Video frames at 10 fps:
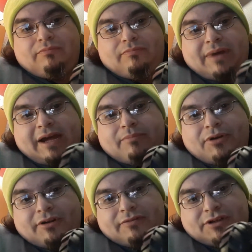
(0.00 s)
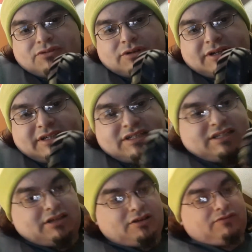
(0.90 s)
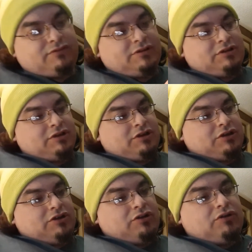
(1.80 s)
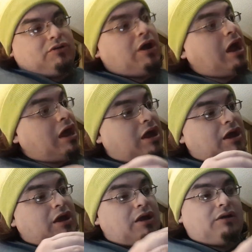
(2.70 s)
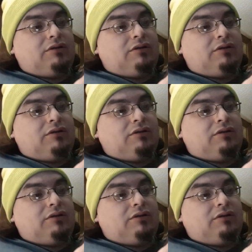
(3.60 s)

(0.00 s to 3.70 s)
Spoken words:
back part of the truck itself, where